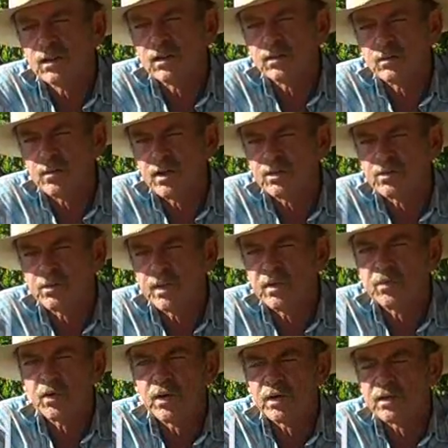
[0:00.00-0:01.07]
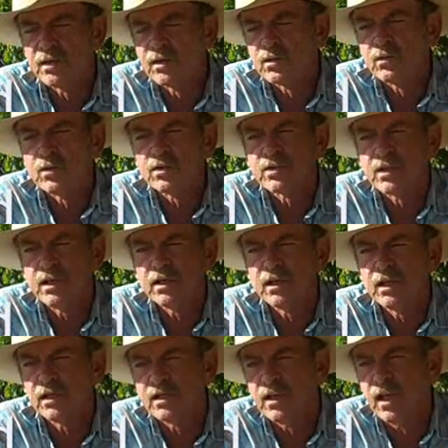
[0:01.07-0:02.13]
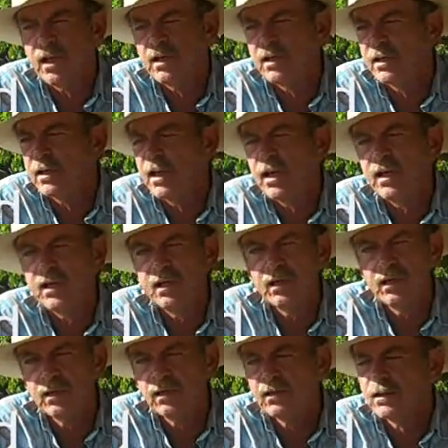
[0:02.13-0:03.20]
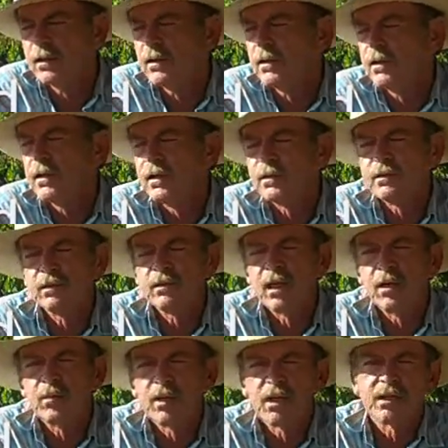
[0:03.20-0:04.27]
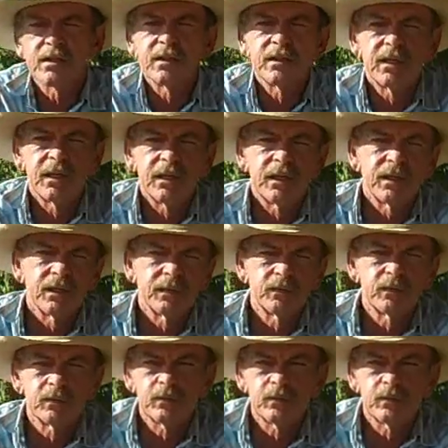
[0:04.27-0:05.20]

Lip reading: and special people out there at Washtenaw Lake, KDNA. And God bless and take care.